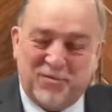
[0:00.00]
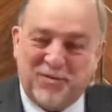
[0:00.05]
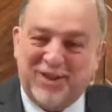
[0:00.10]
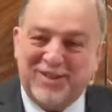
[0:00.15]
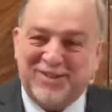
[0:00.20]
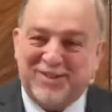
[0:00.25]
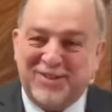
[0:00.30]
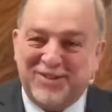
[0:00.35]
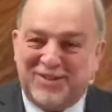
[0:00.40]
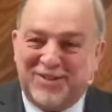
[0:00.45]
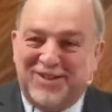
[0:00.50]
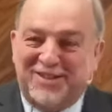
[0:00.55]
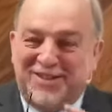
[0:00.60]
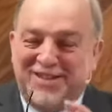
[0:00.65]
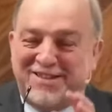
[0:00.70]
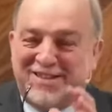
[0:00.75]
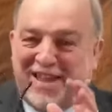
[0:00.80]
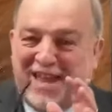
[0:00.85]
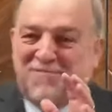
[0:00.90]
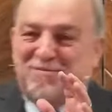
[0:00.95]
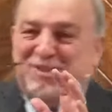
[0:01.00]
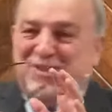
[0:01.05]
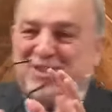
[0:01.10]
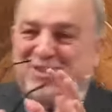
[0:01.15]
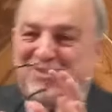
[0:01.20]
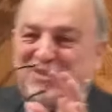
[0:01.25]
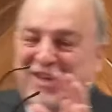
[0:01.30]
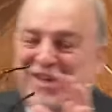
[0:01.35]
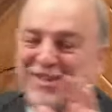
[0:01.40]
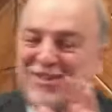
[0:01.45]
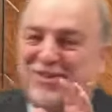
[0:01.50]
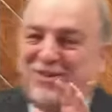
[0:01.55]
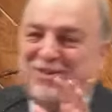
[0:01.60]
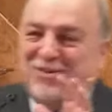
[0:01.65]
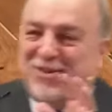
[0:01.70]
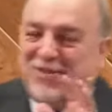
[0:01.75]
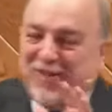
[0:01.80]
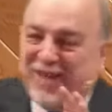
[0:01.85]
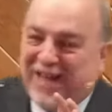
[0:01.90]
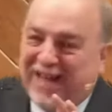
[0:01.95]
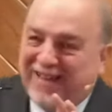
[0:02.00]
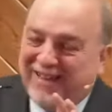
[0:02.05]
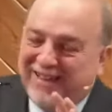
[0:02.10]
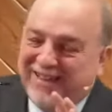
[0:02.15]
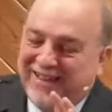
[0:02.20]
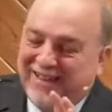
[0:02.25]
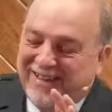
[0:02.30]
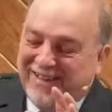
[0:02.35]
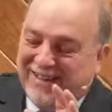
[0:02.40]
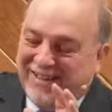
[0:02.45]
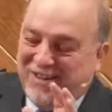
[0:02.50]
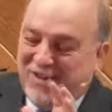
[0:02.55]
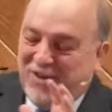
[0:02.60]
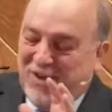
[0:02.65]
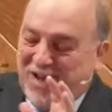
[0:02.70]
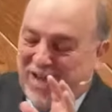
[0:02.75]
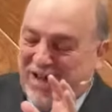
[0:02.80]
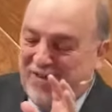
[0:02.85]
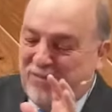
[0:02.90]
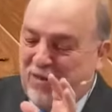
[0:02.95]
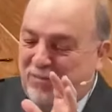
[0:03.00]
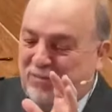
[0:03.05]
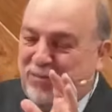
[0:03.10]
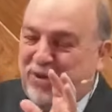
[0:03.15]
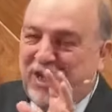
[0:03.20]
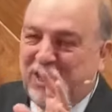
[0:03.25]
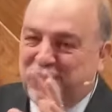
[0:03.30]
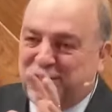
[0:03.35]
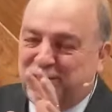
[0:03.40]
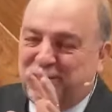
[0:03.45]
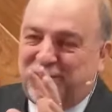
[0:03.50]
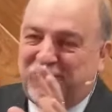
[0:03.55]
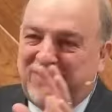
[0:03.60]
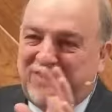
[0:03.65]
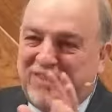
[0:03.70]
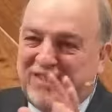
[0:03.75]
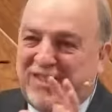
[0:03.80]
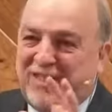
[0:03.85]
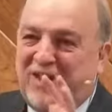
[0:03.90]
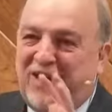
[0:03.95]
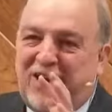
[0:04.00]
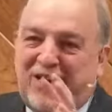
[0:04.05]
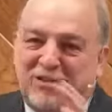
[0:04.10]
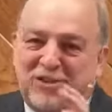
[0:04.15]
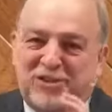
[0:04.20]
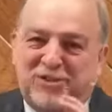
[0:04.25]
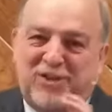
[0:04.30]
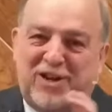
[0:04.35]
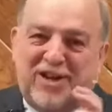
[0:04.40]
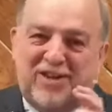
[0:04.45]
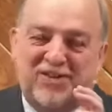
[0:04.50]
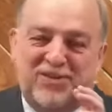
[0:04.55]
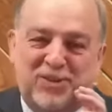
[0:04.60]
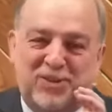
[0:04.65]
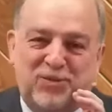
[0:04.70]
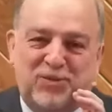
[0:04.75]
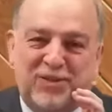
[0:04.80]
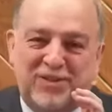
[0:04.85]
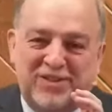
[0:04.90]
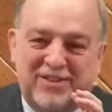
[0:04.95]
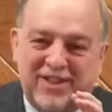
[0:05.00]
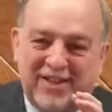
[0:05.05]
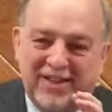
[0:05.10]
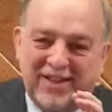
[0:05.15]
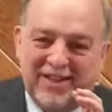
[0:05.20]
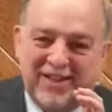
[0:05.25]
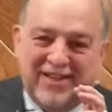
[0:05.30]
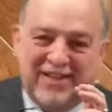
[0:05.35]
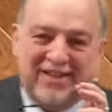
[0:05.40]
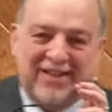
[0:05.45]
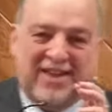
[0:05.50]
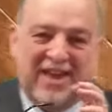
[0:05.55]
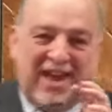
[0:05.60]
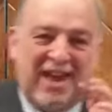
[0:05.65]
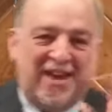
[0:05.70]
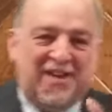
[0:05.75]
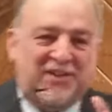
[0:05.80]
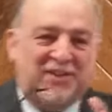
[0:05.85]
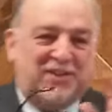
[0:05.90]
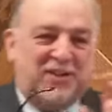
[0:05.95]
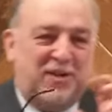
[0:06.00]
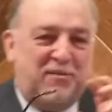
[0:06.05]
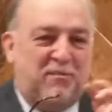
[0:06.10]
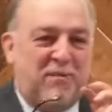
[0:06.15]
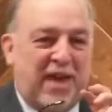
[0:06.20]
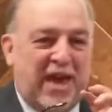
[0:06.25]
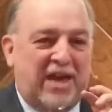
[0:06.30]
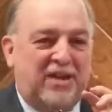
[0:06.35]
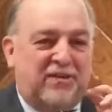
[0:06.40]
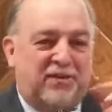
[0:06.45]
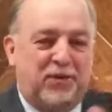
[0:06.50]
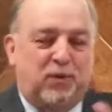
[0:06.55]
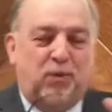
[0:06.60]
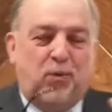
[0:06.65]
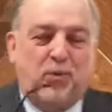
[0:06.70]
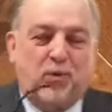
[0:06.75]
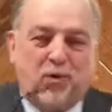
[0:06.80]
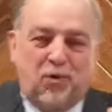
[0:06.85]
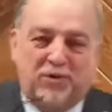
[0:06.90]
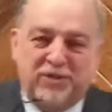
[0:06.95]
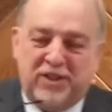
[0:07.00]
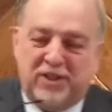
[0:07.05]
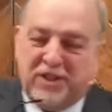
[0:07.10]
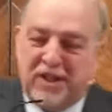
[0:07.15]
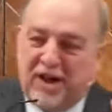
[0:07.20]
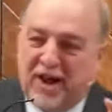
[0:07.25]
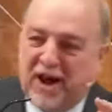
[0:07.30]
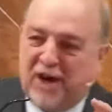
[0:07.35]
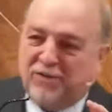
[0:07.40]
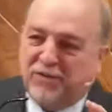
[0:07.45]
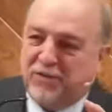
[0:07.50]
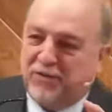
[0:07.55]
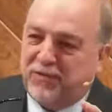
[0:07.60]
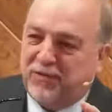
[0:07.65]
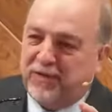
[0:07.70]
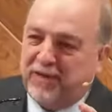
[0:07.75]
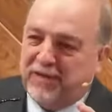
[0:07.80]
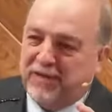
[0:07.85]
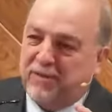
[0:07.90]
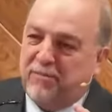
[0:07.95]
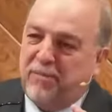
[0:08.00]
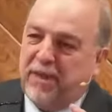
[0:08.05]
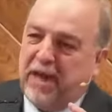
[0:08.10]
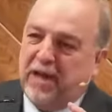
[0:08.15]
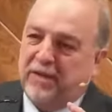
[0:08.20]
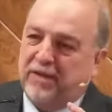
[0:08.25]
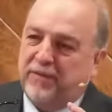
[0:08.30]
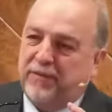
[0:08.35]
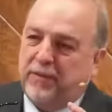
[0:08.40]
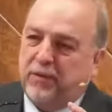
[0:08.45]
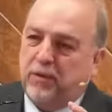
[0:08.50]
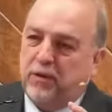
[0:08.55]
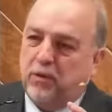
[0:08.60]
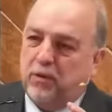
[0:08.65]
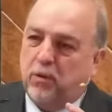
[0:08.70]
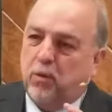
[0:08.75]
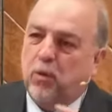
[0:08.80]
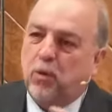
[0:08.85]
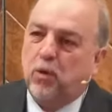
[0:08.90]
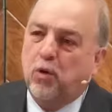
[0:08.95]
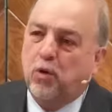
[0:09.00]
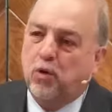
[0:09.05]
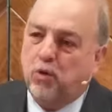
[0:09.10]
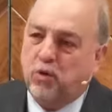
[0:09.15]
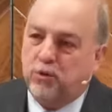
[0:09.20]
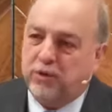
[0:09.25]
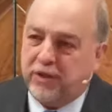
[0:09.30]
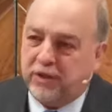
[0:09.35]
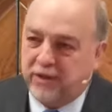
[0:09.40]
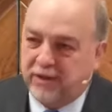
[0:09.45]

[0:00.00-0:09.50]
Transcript: But the name is unique too in that you have a picture then that's contrasted with Gaius, a man of the world, and Diotrephes, a man of the world.